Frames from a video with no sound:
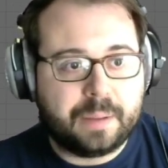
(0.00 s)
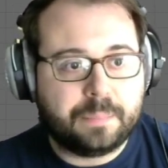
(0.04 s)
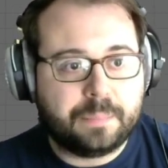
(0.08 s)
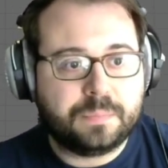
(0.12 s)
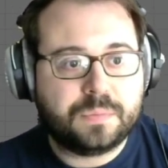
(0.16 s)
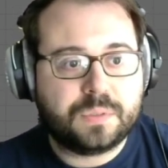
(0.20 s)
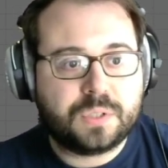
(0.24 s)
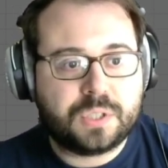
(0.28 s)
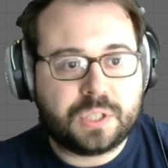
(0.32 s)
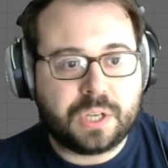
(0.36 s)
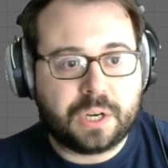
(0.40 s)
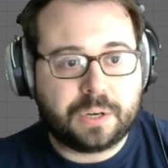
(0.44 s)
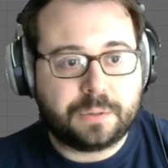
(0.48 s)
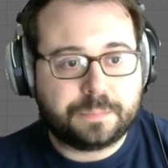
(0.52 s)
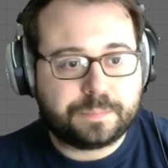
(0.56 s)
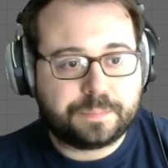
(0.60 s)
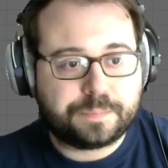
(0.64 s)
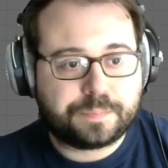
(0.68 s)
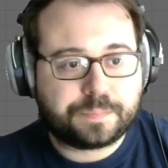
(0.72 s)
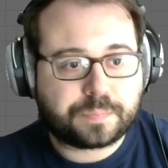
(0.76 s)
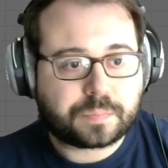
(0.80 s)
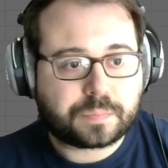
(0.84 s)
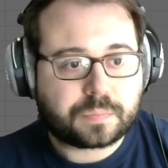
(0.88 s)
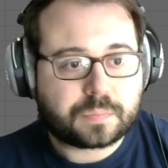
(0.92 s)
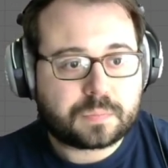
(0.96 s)
So
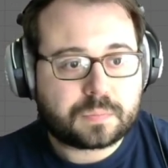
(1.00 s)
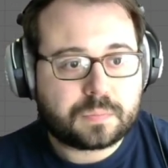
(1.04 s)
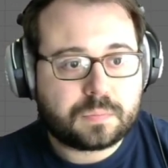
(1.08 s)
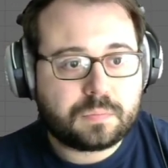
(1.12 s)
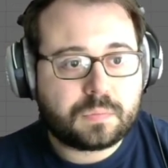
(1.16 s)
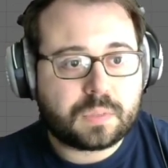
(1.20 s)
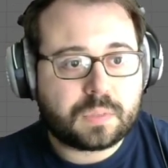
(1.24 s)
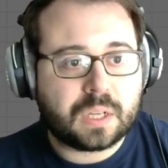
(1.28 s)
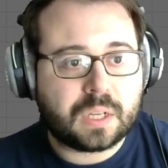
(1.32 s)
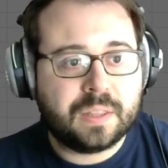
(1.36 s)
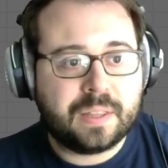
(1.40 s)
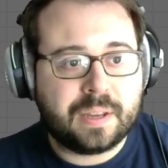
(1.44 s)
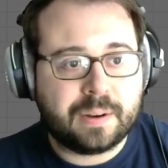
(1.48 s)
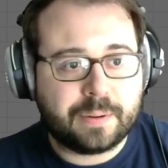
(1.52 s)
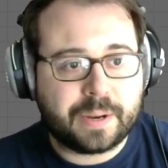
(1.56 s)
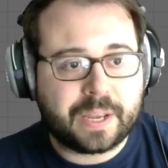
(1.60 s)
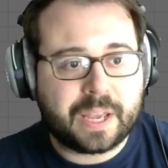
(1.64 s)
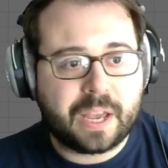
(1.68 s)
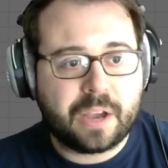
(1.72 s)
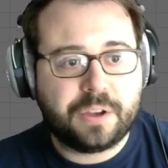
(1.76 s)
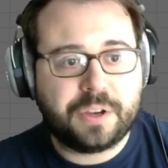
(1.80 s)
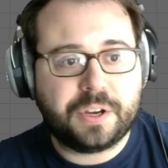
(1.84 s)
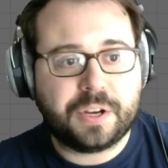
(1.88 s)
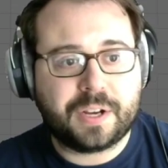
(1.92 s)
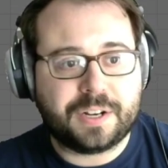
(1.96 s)
there we
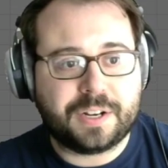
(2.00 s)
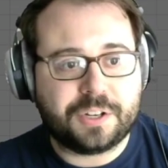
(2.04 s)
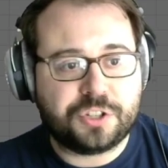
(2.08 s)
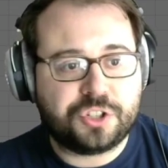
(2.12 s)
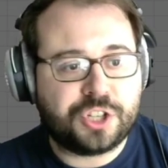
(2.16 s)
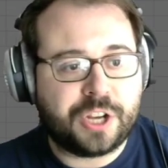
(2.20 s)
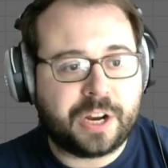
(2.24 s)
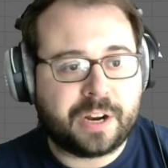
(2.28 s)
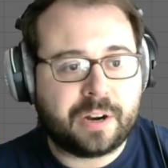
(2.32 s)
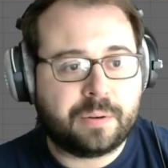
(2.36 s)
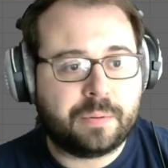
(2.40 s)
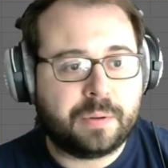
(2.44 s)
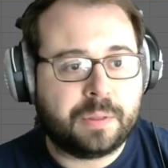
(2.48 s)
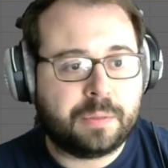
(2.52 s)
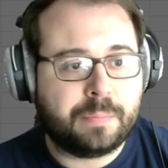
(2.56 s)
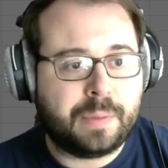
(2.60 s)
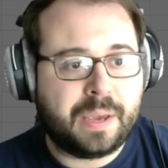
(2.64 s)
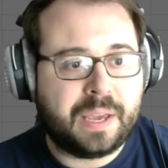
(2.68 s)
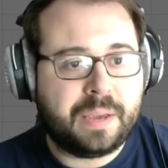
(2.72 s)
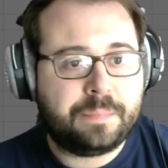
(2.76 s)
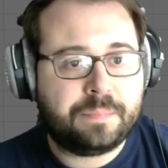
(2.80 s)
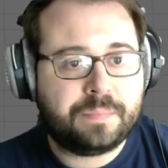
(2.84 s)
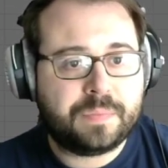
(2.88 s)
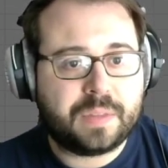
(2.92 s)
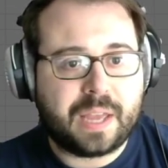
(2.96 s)
go. You're going to share it with
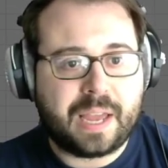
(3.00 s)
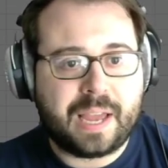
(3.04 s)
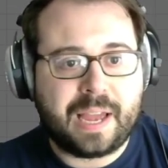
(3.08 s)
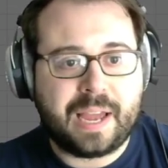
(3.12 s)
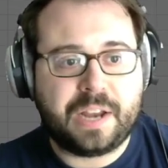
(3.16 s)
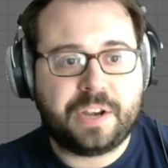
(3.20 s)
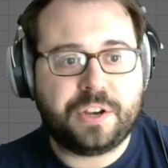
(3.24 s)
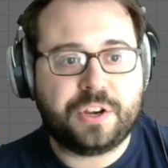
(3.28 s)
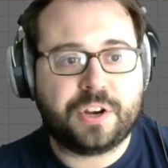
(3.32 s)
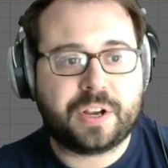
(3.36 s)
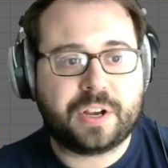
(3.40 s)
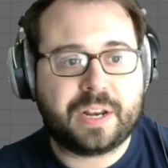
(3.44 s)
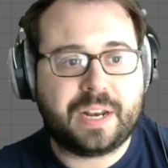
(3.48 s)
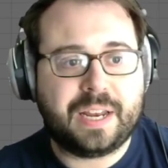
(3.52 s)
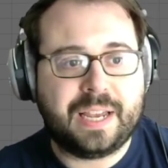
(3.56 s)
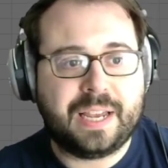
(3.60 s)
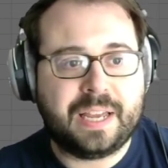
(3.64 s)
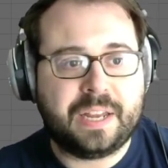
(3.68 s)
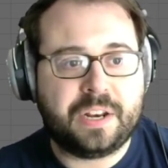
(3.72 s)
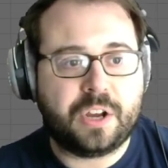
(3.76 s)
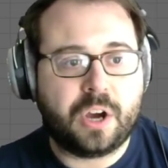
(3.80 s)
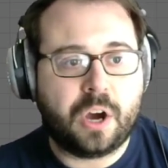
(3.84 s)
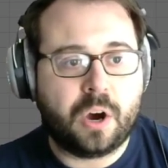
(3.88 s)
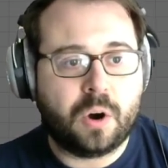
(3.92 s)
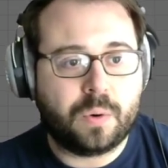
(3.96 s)
me, and you're going to
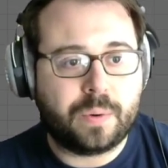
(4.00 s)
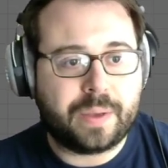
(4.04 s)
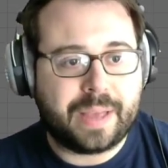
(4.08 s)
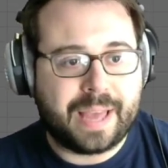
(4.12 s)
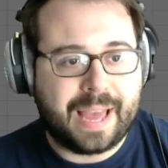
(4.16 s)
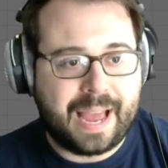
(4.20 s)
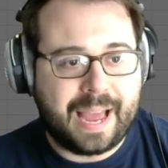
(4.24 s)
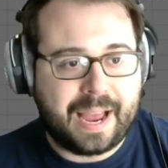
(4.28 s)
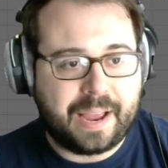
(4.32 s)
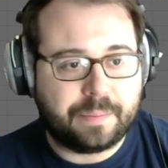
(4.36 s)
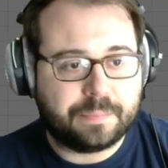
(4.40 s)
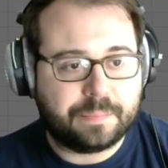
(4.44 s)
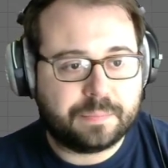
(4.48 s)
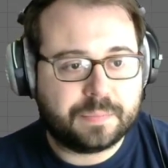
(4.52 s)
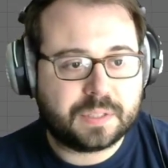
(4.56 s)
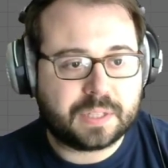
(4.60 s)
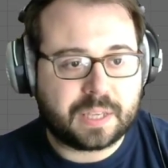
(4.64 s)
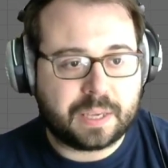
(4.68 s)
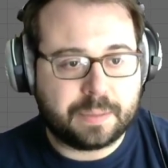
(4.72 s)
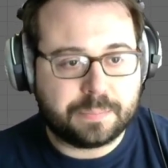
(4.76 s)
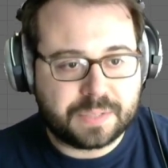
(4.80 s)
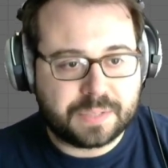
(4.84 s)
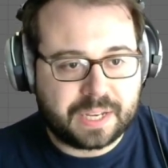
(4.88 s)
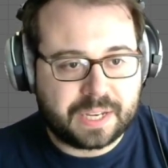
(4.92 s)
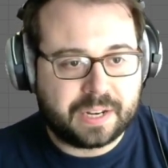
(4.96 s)
hit OK.
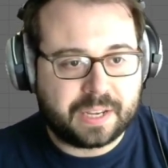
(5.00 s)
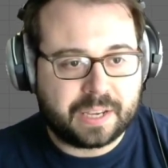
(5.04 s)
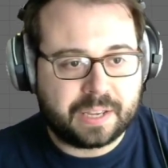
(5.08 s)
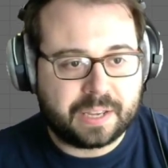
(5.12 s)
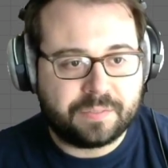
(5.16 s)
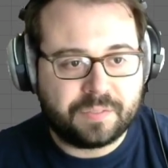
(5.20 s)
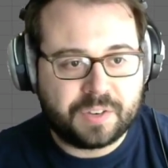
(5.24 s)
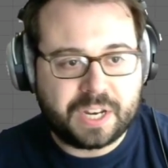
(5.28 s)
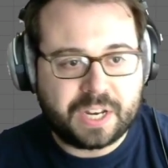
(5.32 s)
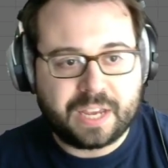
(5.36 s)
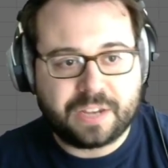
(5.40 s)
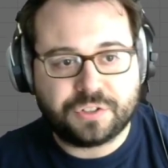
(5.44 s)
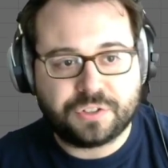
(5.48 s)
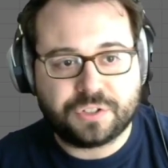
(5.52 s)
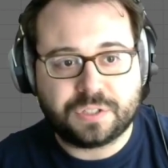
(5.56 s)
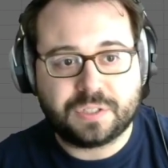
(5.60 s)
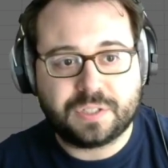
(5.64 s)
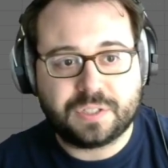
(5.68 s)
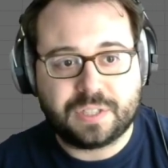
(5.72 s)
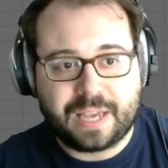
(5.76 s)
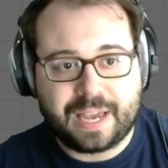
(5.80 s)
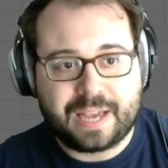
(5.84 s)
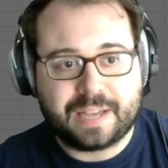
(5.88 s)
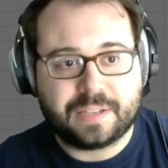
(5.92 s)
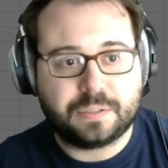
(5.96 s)
Skip sending invitations.
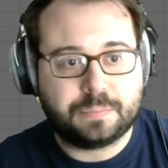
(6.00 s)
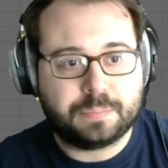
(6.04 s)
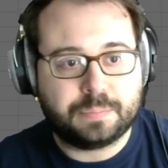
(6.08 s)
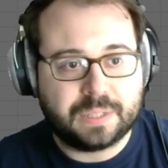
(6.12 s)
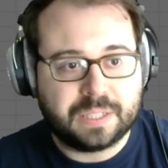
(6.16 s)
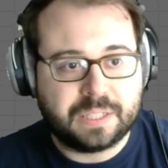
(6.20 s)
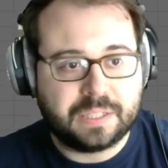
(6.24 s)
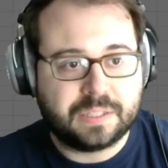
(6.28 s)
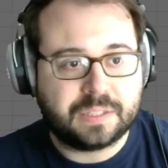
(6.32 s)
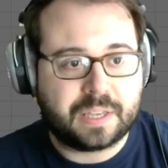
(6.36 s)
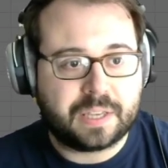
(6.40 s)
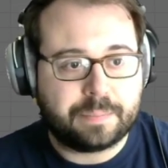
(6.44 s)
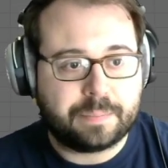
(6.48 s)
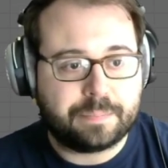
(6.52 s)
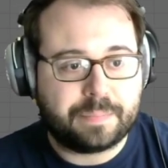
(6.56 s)
Yes, please skip